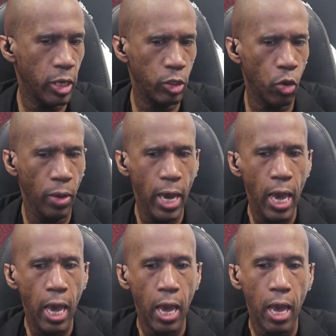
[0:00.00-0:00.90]
So
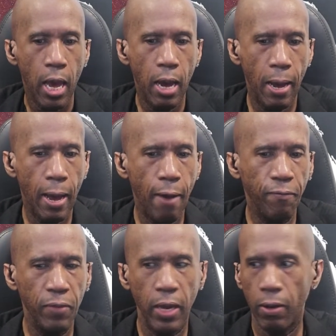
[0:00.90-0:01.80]
I've
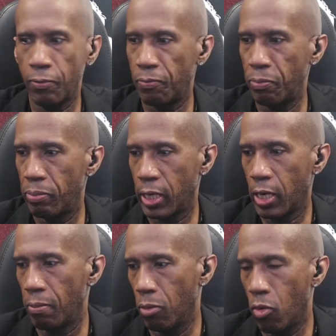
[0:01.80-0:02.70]
now become
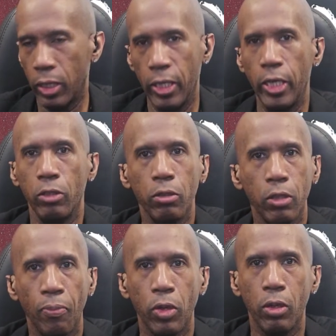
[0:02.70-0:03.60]
more leaning to
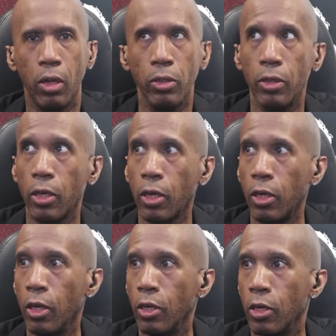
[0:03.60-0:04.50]
something called
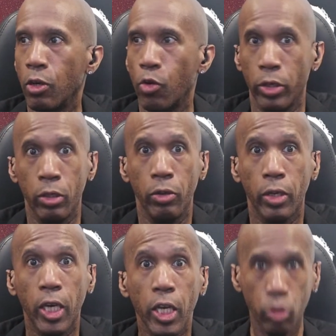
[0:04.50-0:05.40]
critical
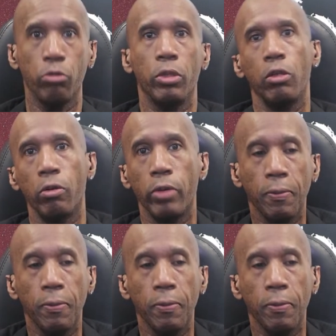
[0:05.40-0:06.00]
history theory,